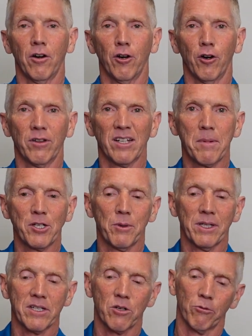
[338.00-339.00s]
Earth, let's make sure we
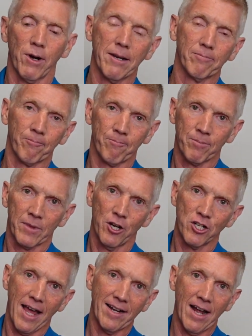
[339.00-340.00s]
get this one right.
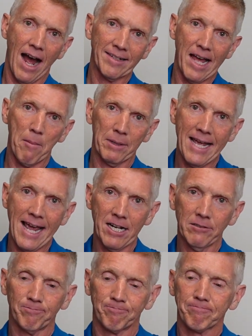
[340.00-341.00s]
Here's that non-dominant
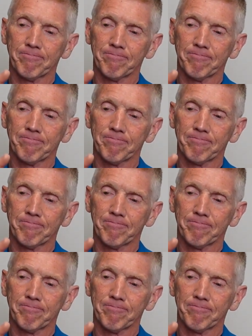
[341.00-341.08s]
hand.